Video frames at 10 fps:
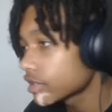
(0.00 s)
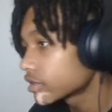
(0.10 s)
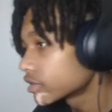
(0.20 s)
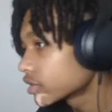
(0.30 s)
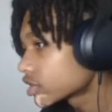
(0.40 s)

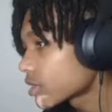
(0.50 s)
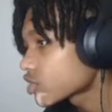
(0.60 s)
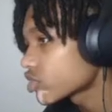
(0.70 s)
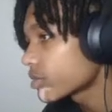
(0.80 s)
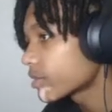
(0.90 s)
Cause I'm
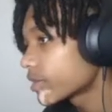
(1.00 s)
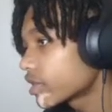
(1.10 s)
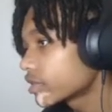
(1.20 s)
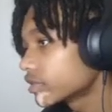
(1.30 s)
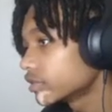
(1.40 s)
streaming,
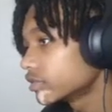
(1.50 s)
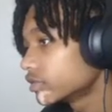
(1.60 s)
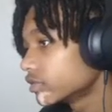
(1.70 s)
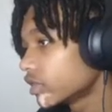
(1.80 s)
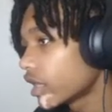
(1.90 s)
bro.
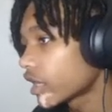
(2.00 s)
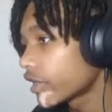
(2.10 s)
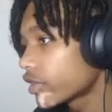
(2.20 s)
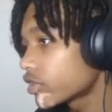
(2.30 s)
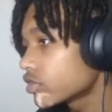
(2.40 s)
And they can
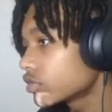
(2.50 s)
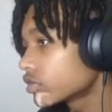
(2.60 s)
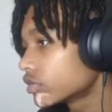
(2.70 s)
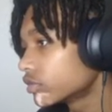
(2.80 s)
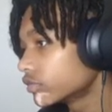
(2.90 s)
hear you.
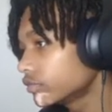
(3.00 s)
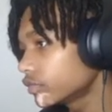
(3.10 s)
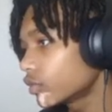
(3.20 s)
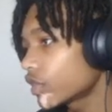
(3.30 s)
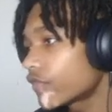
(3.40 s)
What the